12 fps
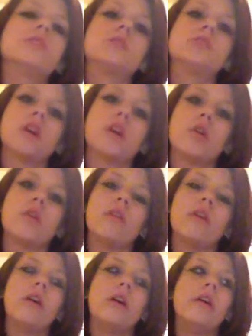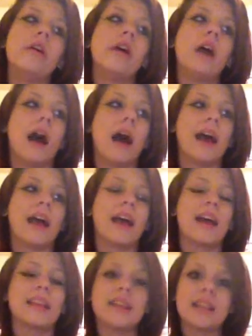So I
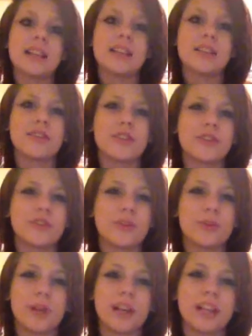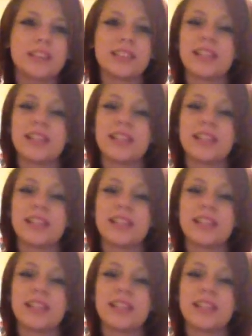had that in there for a few days,